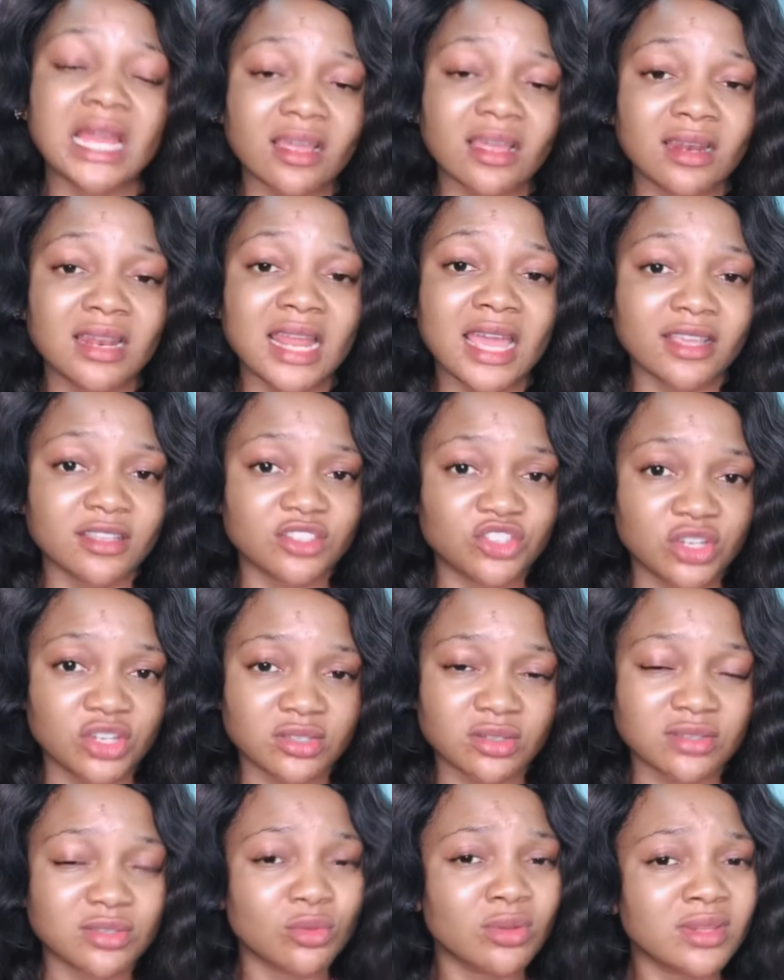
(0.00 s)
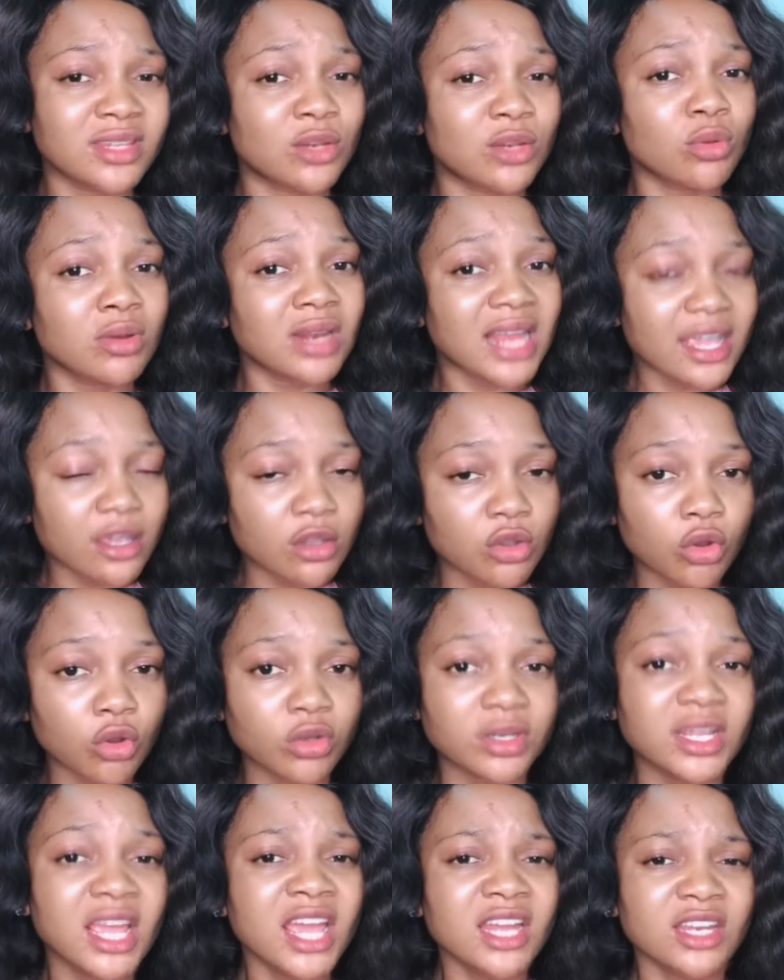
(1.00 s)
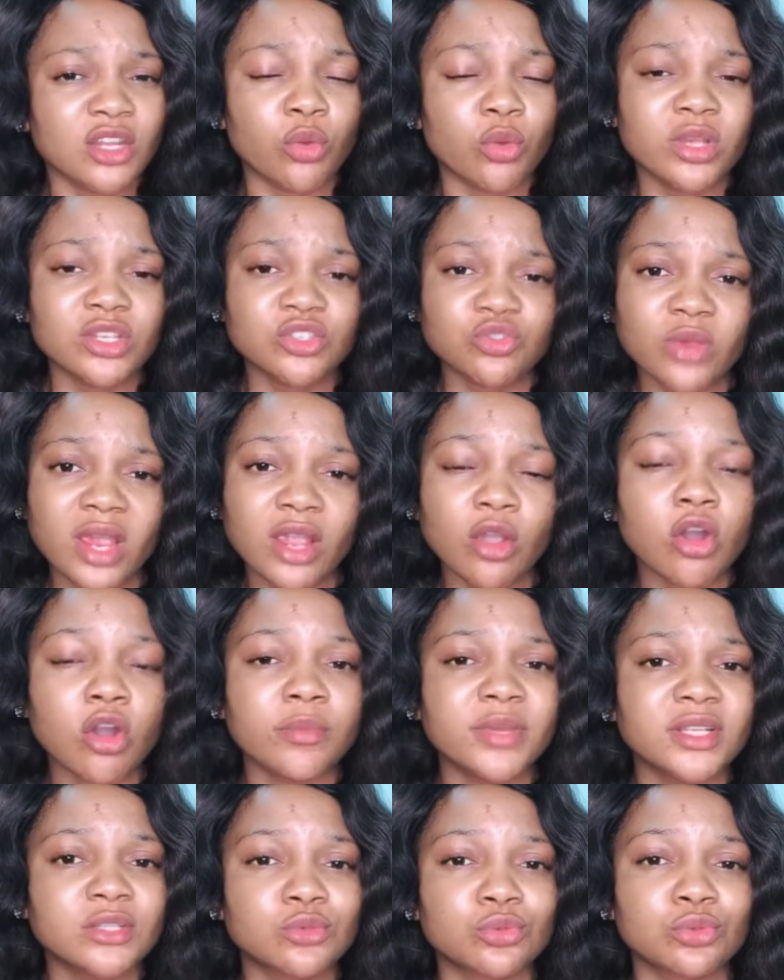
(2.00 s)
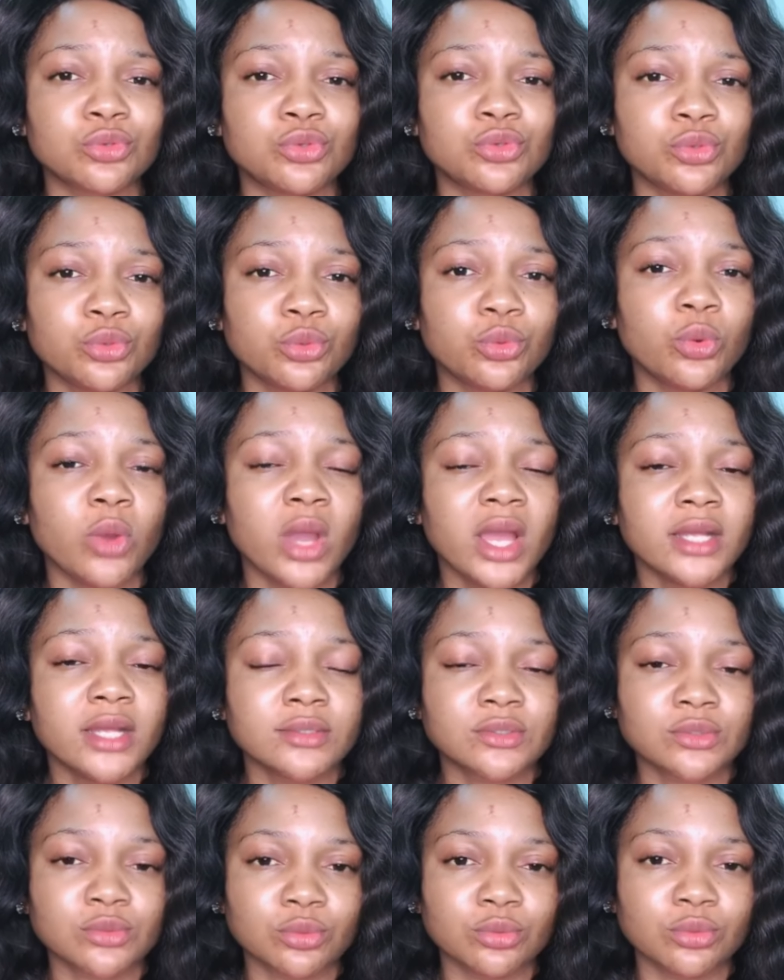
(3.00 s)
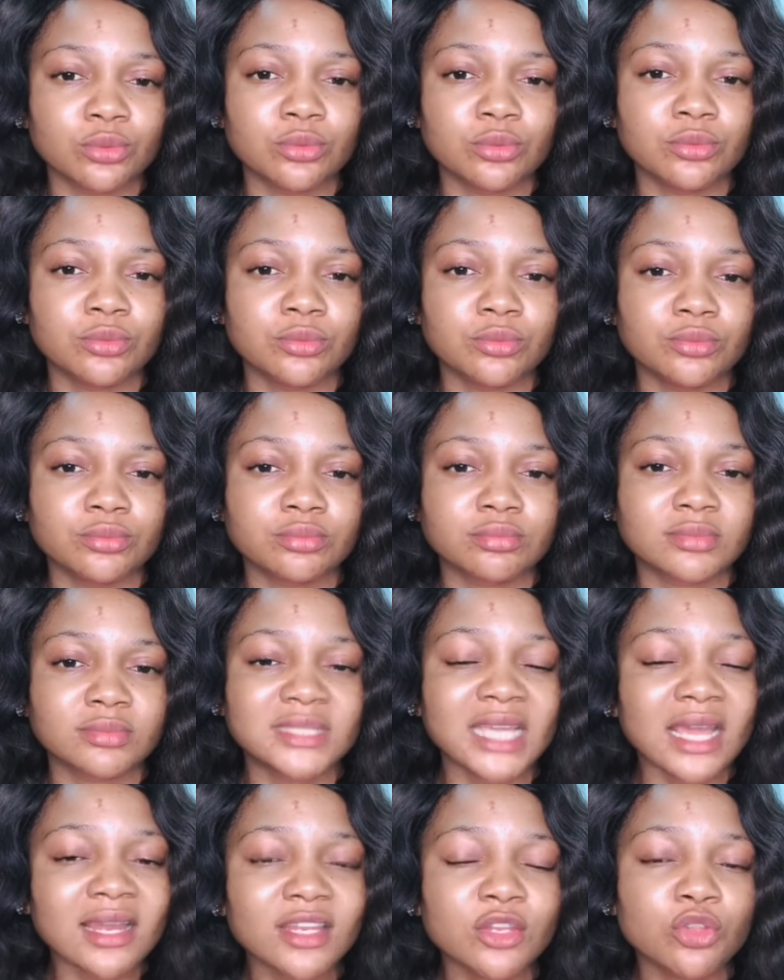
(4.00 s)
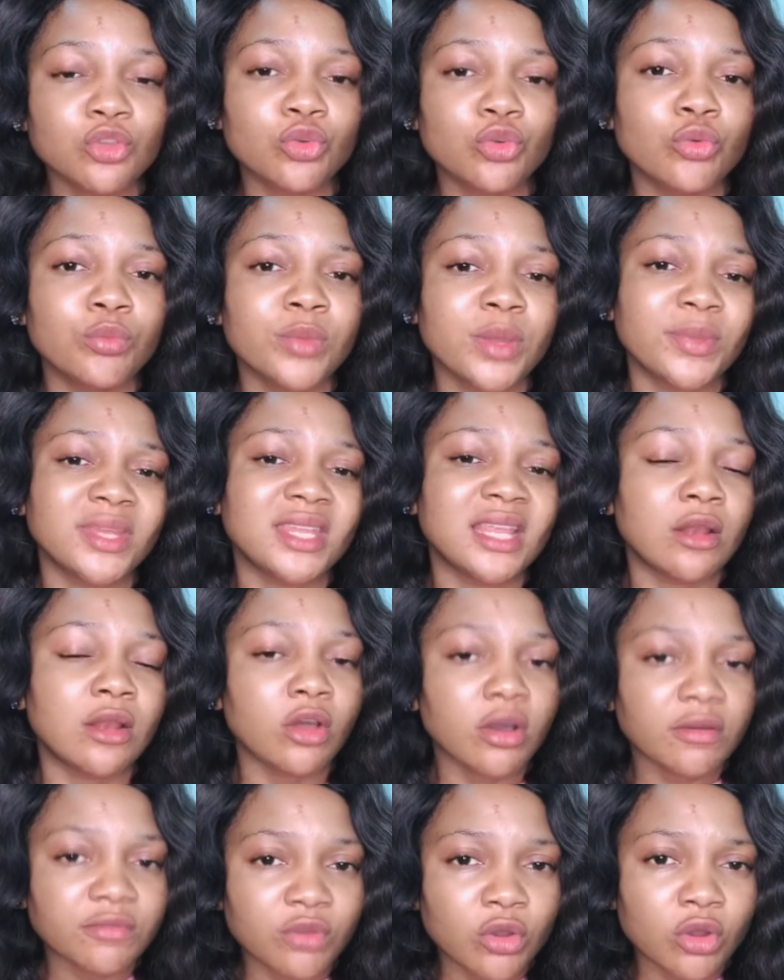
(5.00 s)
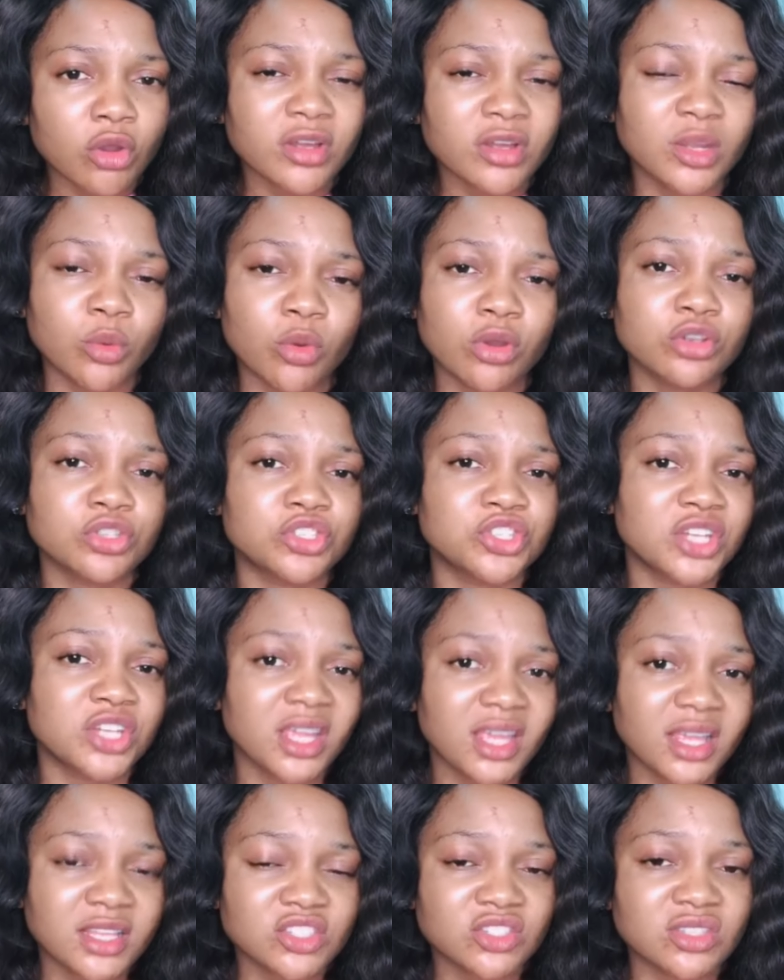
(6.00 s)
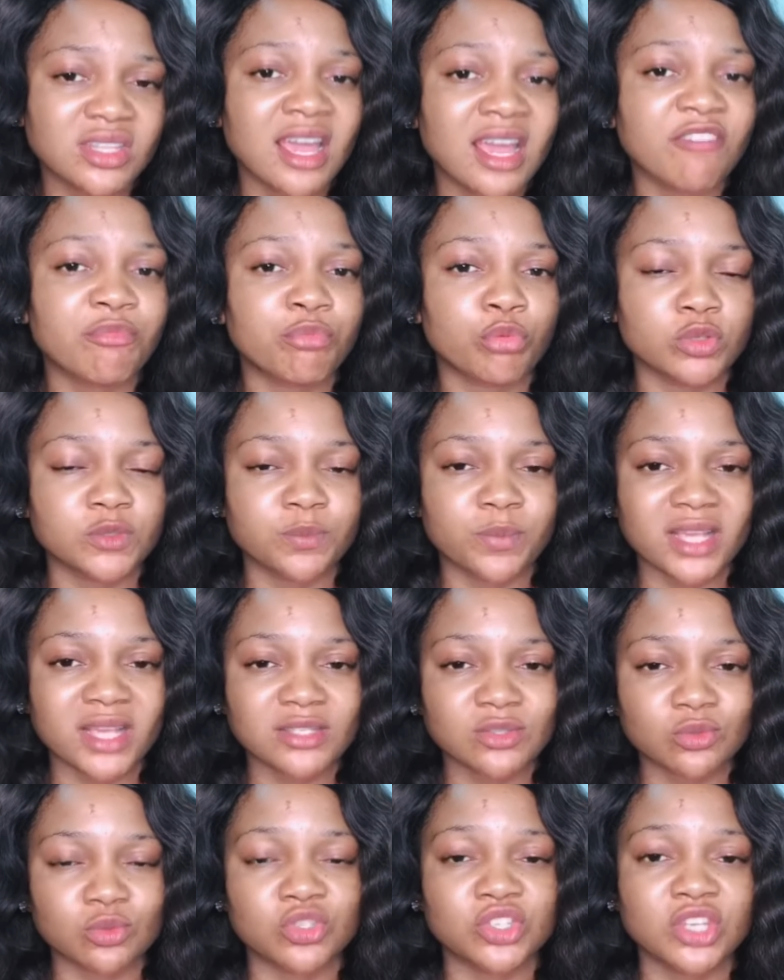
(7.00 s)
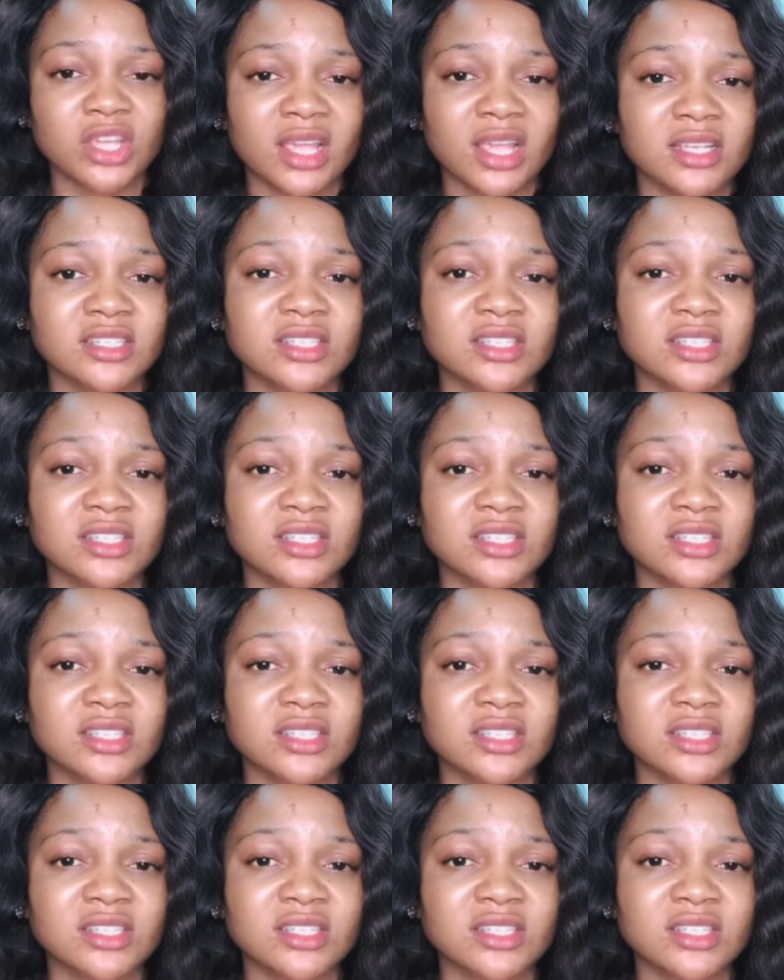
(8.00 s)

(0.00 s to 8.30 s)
like Jesus, they don't like God, they always try coming to you to telling you maybe they love God, they want to change, they have prospects to change.